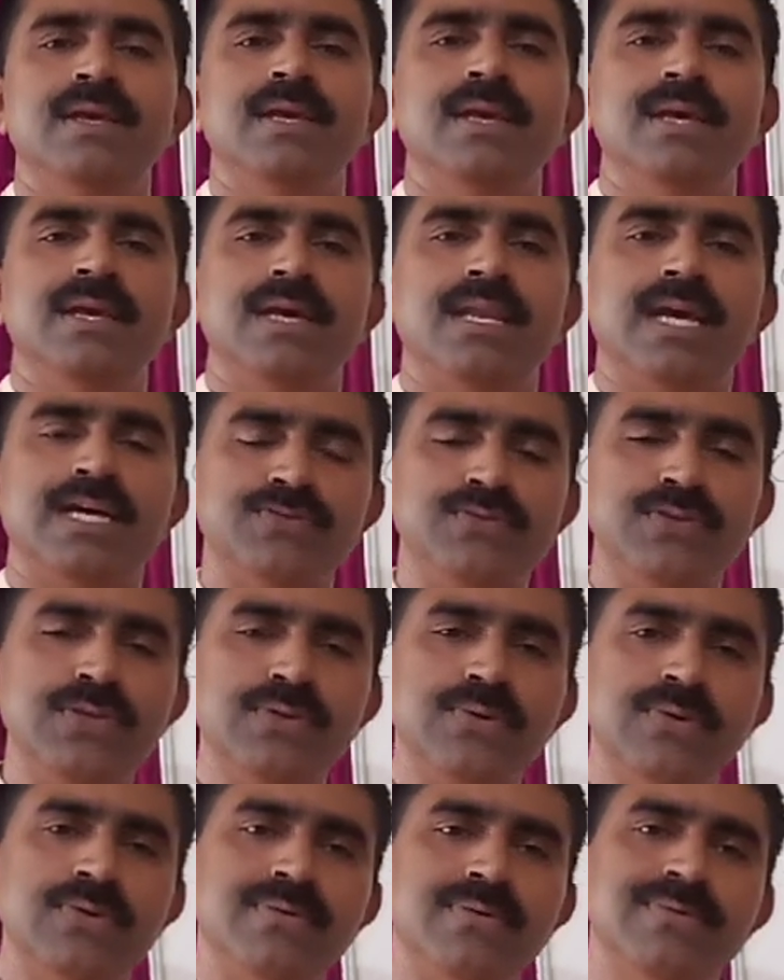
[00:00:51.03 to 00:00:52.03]
As we
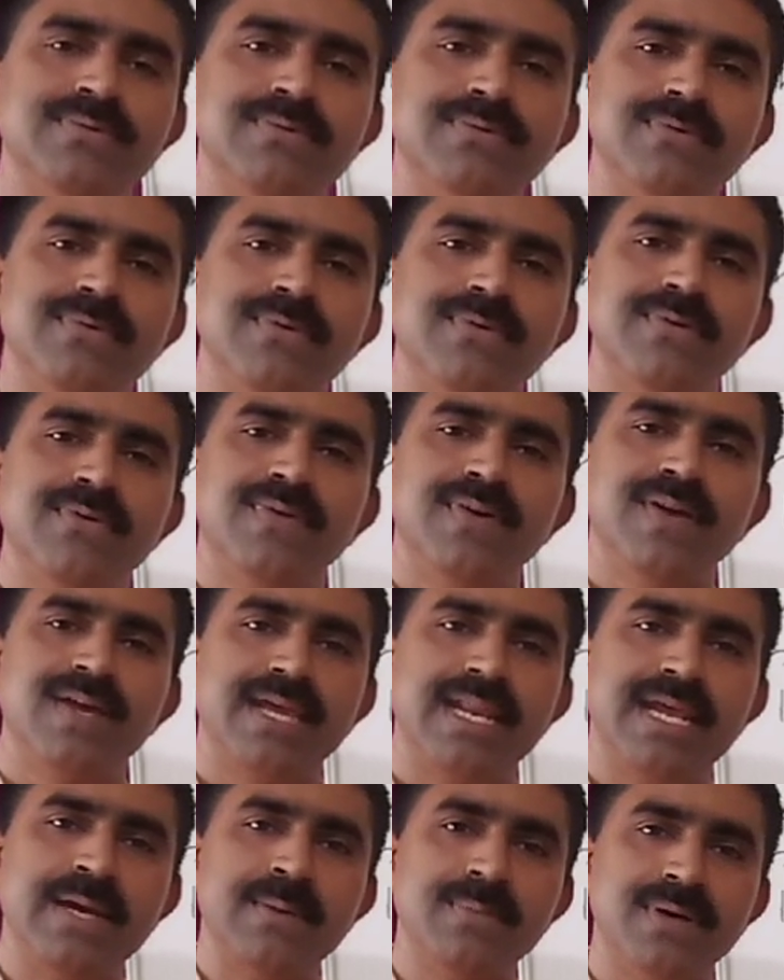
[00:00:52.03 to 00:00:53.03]
know,
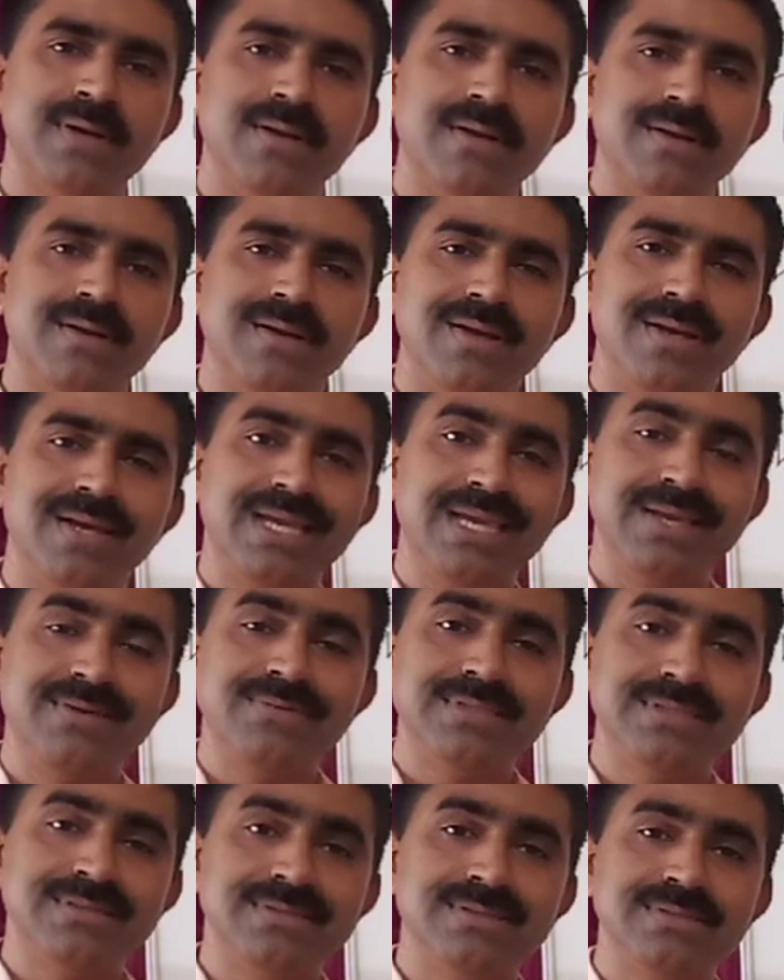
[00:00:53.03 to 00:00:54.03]
grammar
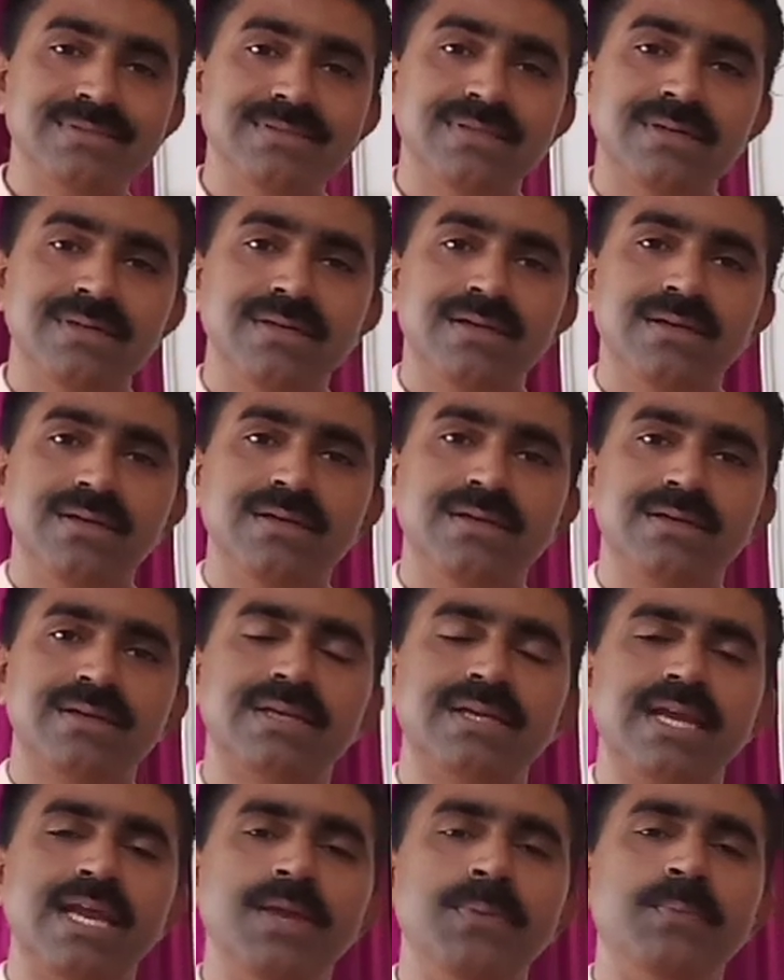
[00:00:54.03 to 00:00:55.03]
gives
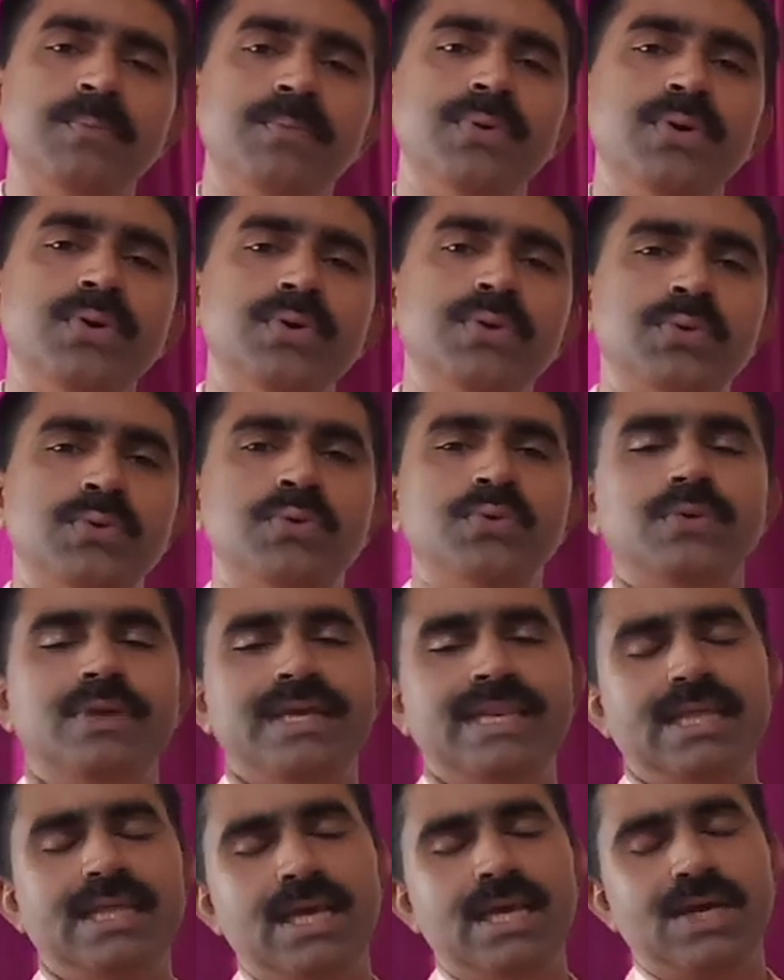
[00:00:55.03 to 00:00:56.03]
shape to
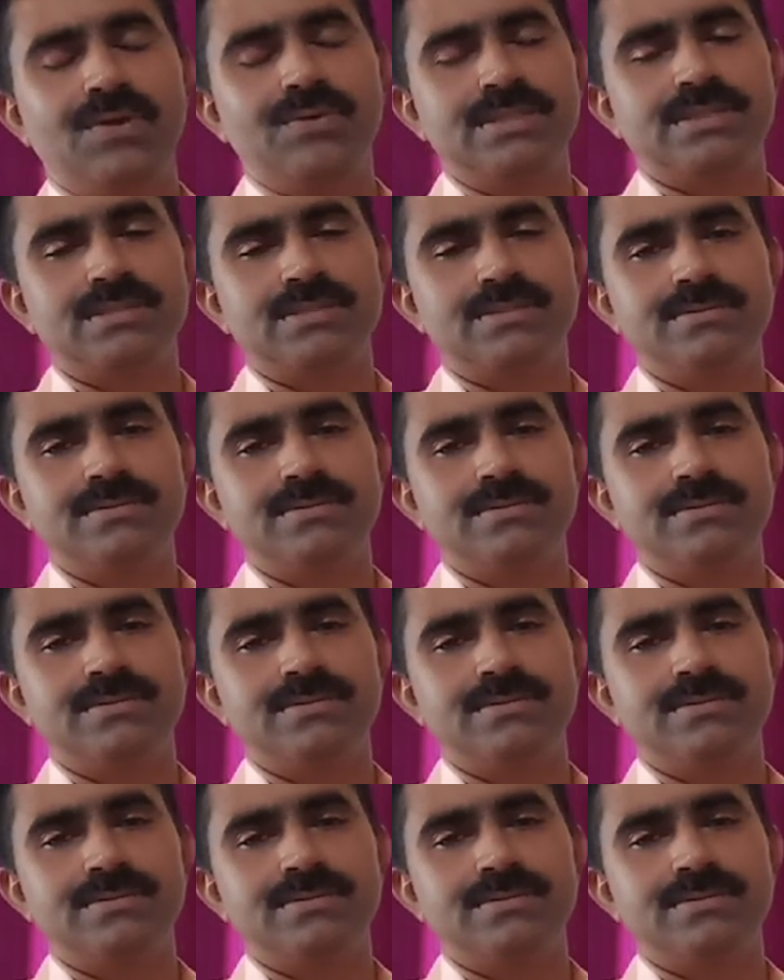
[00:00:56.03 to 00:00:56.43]
any language.